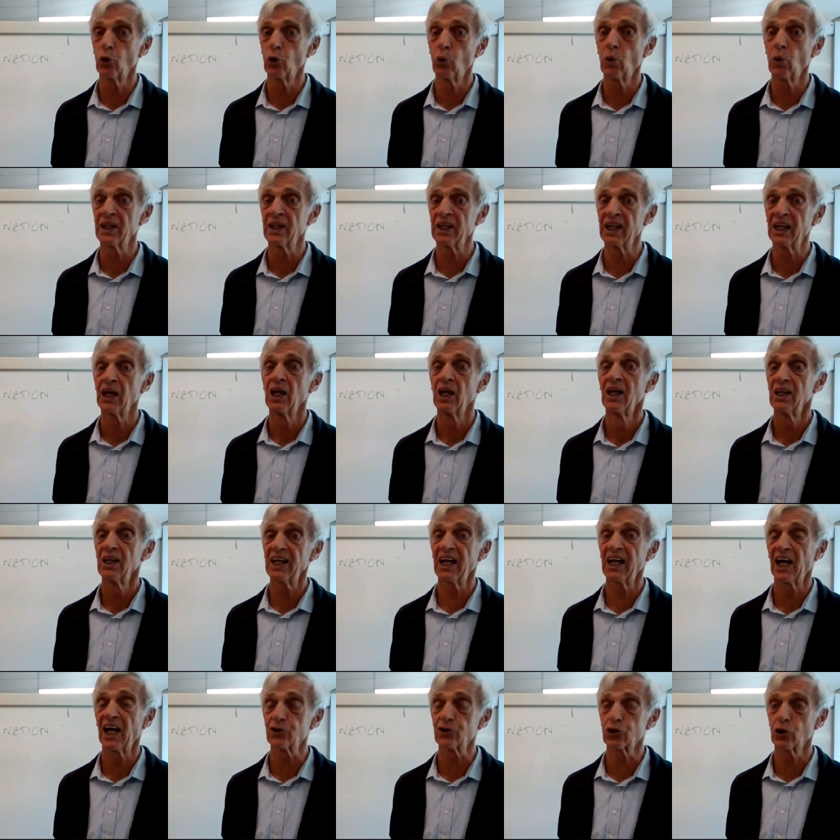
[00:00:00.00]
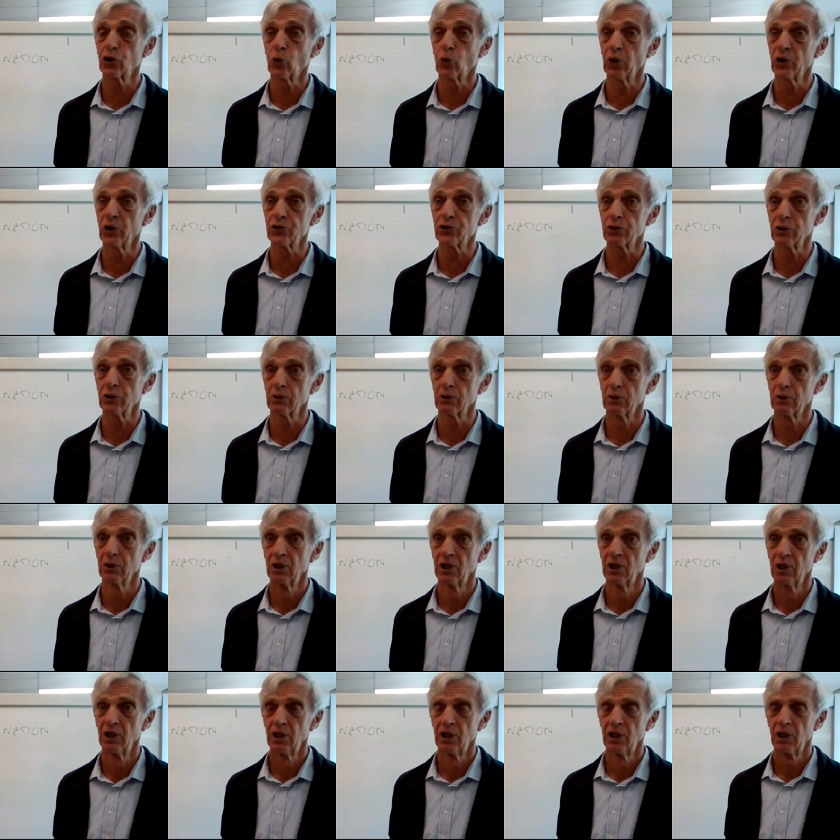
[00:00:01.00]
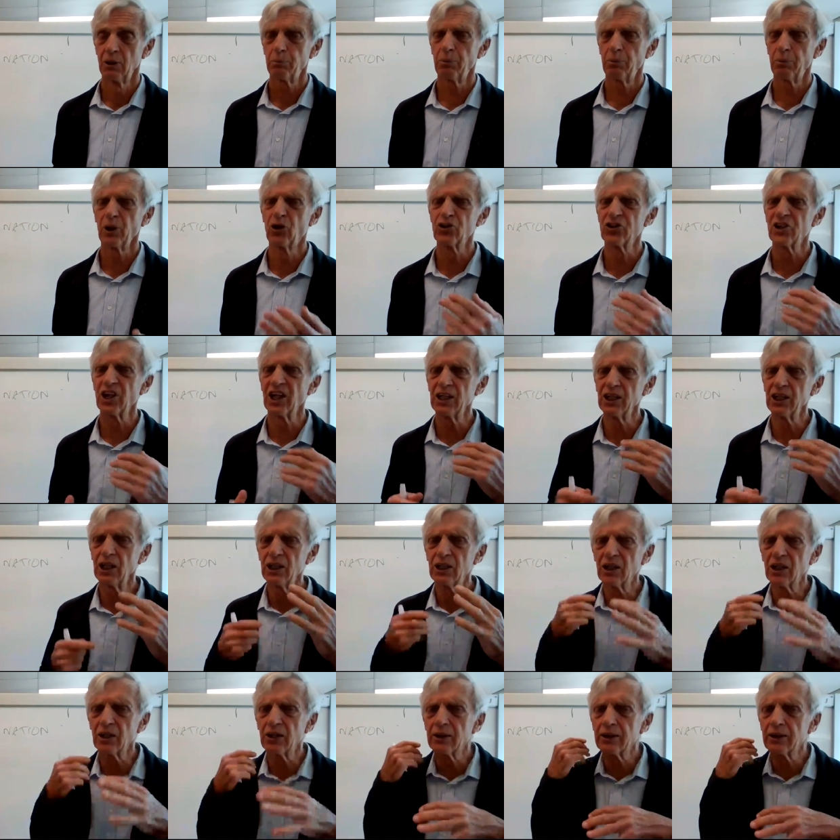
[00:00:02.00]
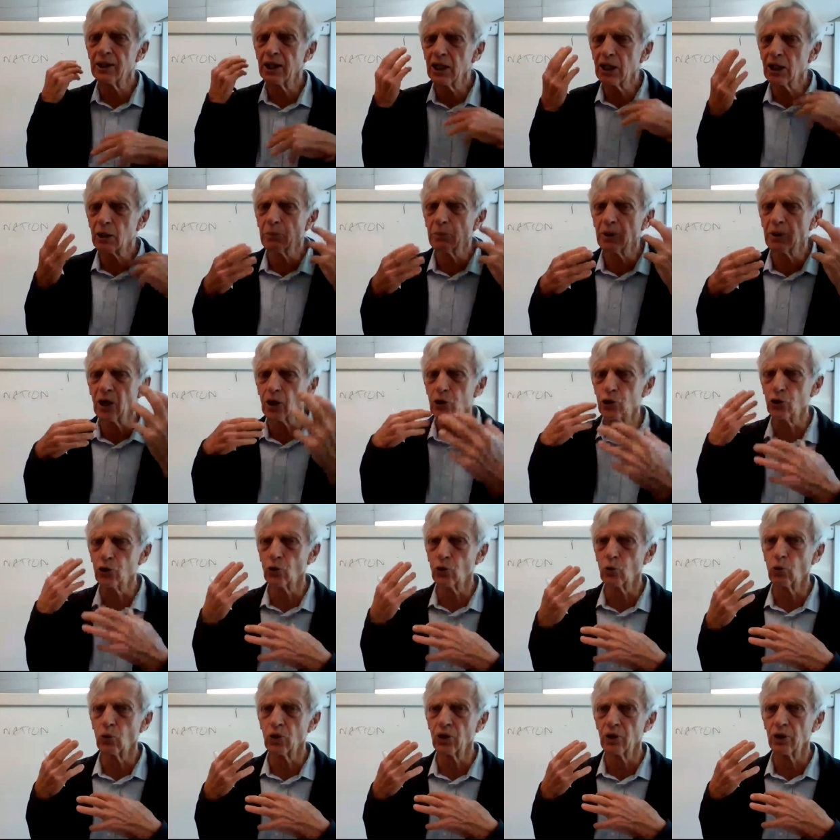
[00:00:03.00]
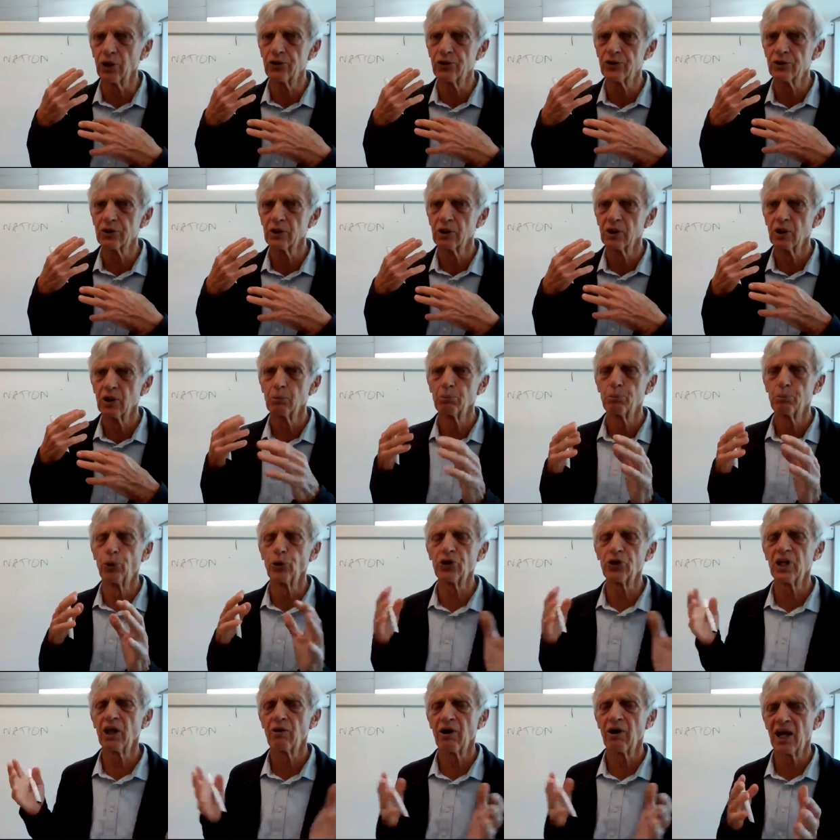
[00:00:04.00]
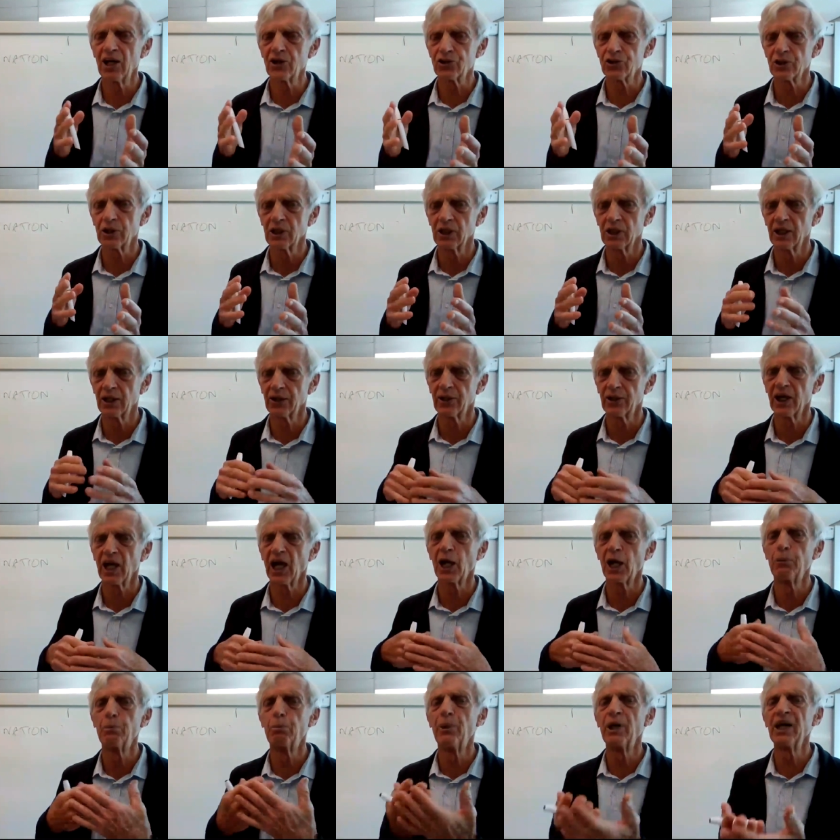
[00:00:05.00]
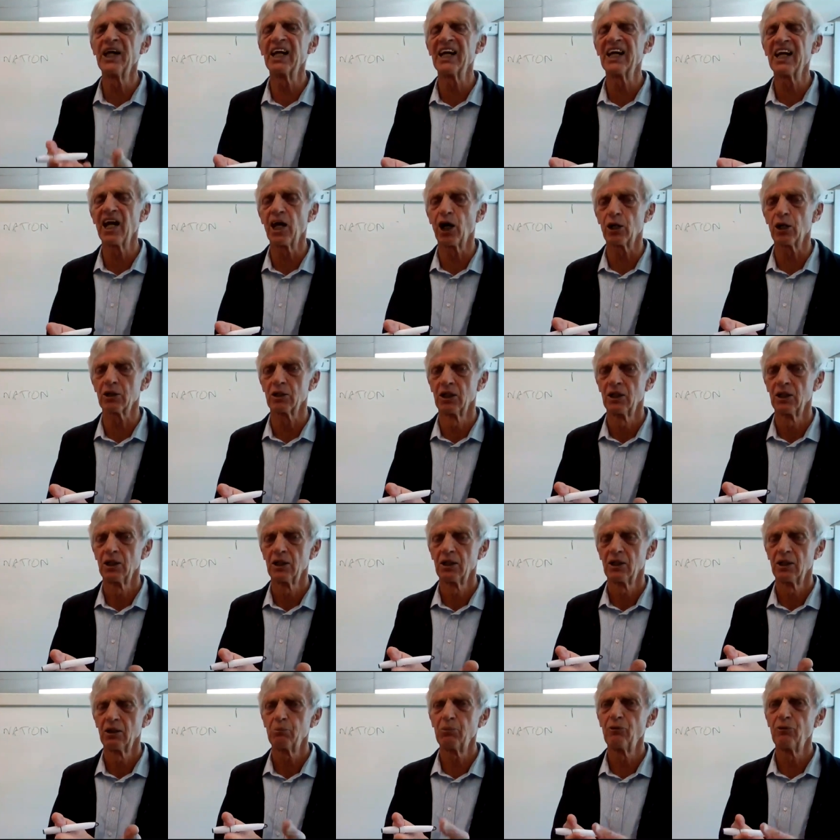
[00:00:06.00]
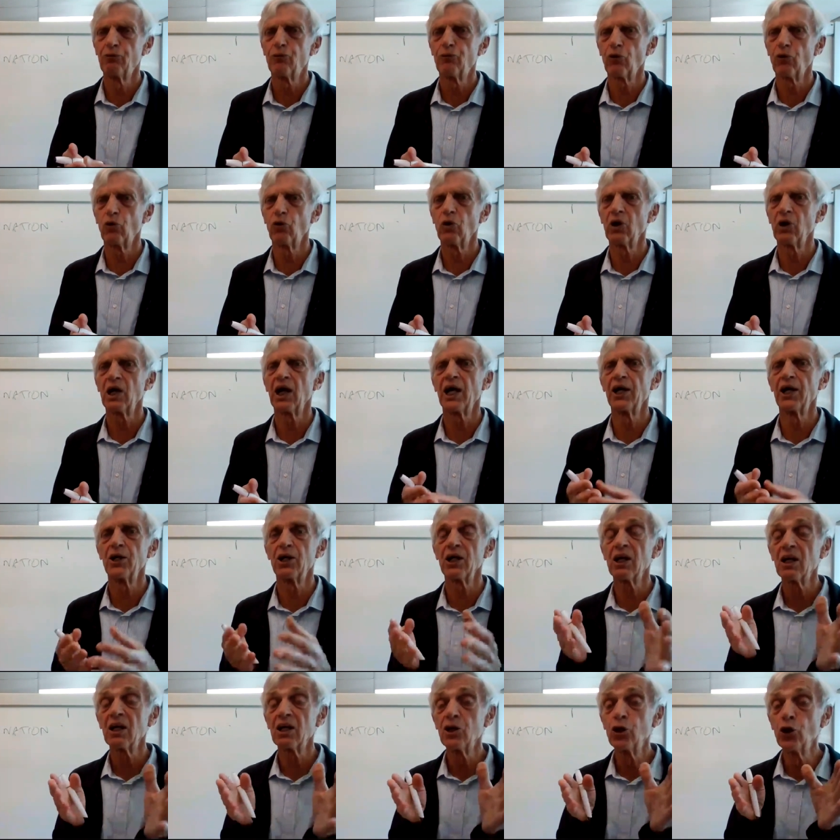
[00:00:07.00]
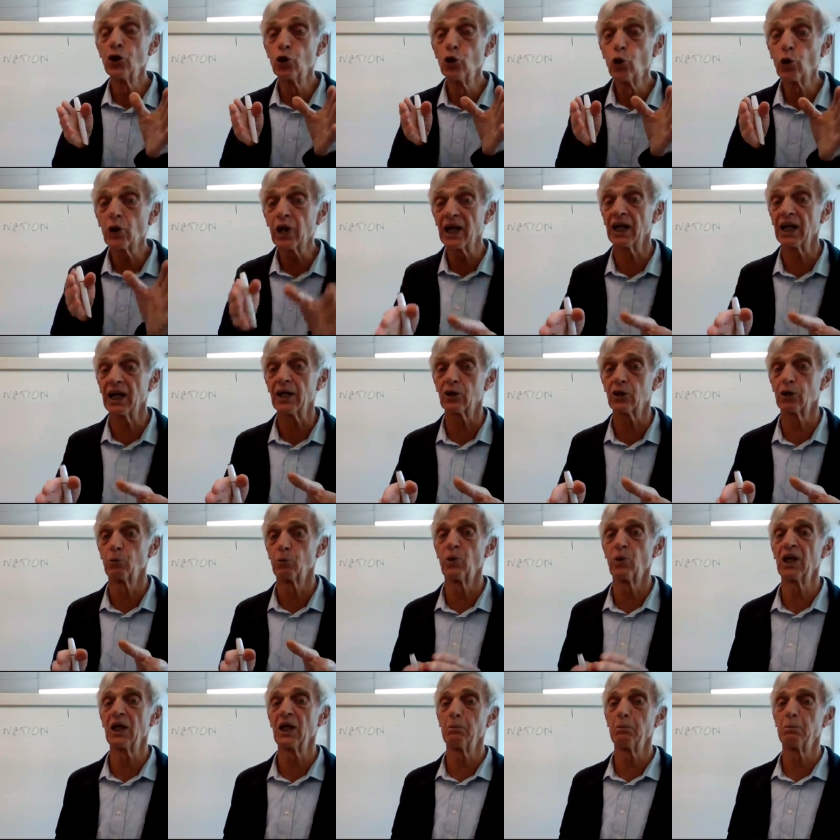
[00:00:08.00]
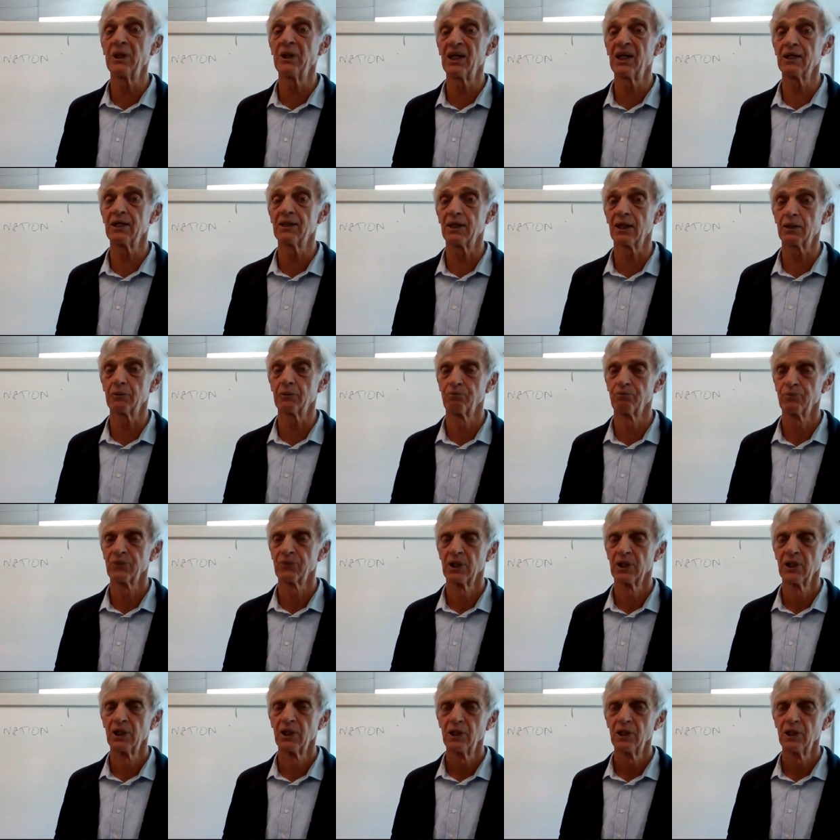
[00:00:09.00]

with you when they, they ask a question because they need to think about your words, put their answer together and bring it out before, and you looking at them will impair that.